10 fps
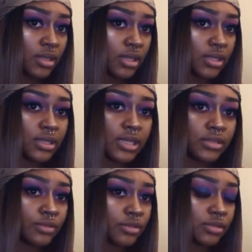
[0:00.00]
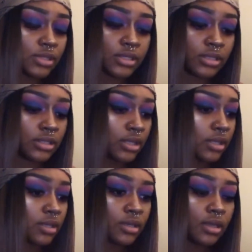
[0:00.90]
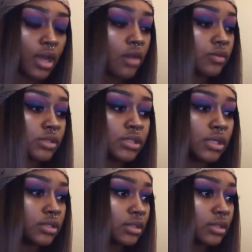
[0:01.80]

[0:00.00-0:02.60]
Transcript: And that's where like, I was done.